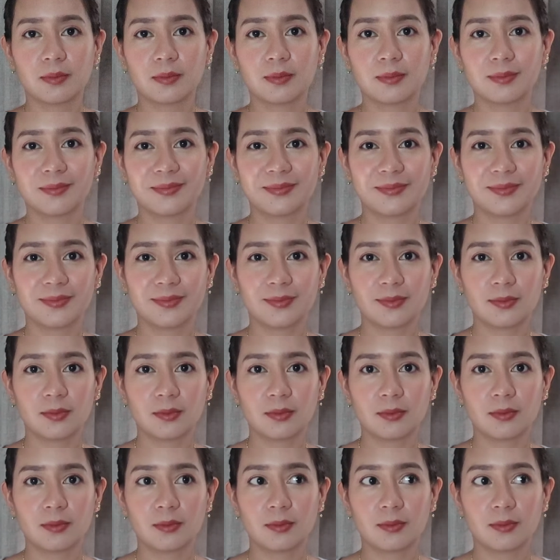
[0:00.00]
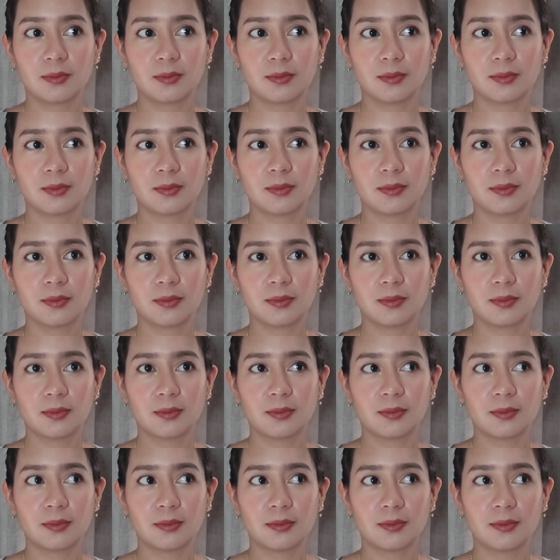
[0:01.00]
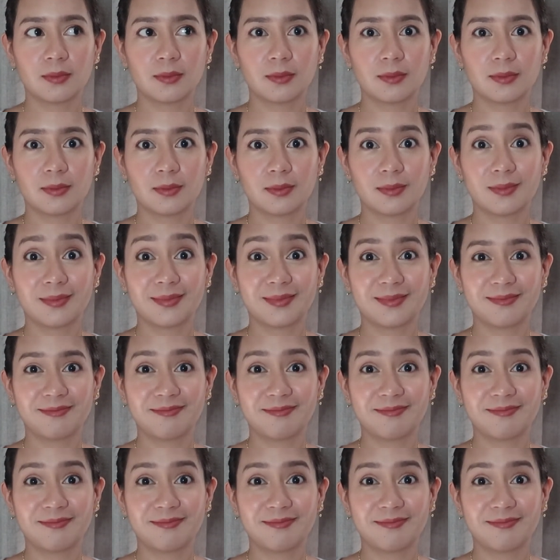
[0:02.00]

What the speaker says: [no speech]